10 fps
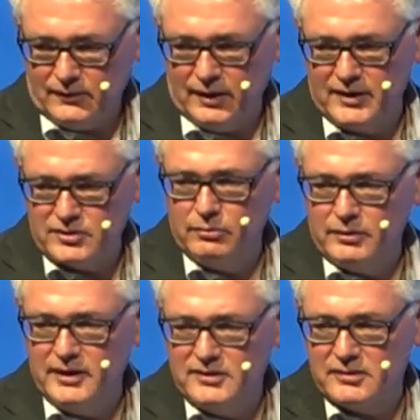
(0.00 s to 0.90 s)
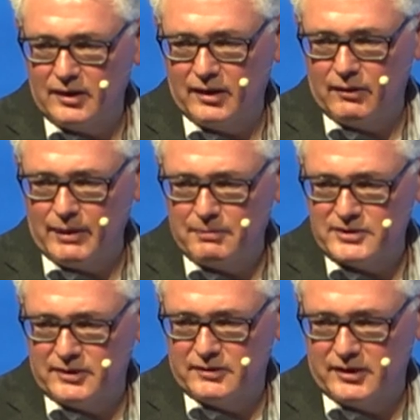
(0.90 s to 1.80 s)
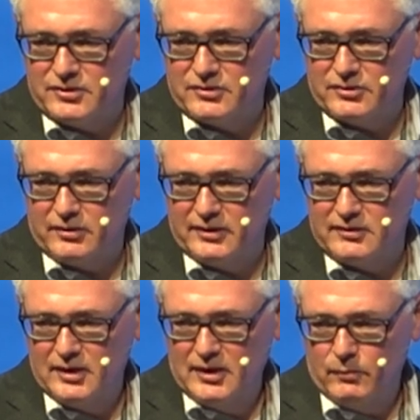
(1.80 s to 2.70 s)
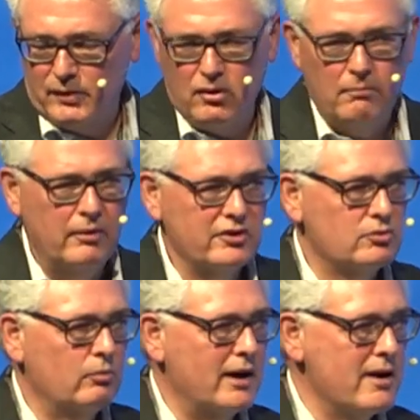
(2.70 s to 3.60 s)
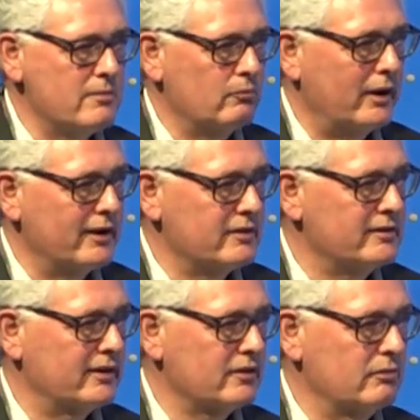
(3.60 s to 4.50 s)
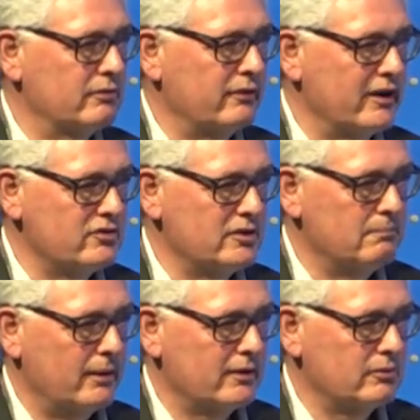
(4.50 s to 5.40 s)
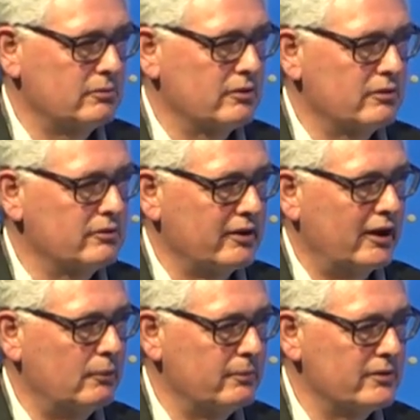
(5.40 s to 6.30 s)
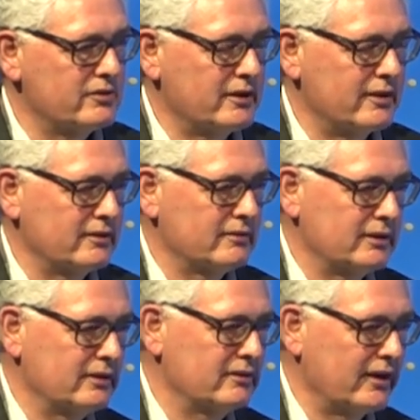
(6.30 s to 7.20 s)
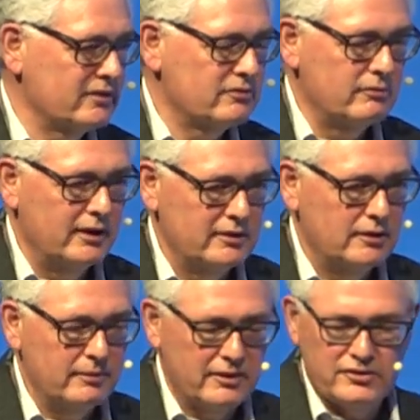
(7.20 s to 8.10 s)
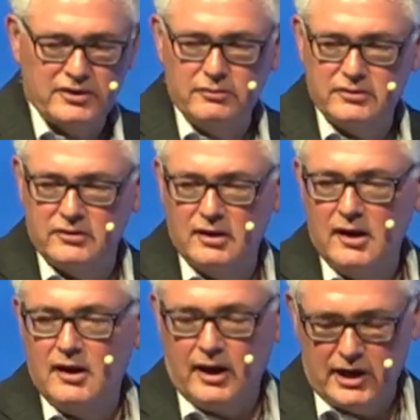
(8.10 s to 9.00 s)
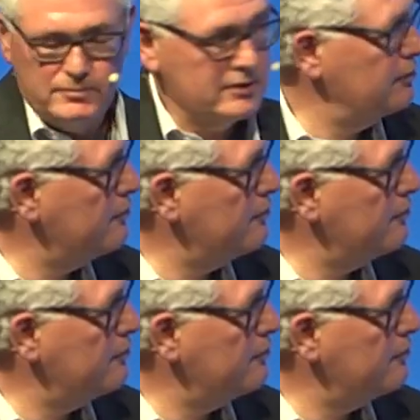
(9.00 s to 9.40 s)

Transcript: has all these representations on it. We've got a much wider technical advisory panel who are going to help us getting the text right. They'll be consulted as we go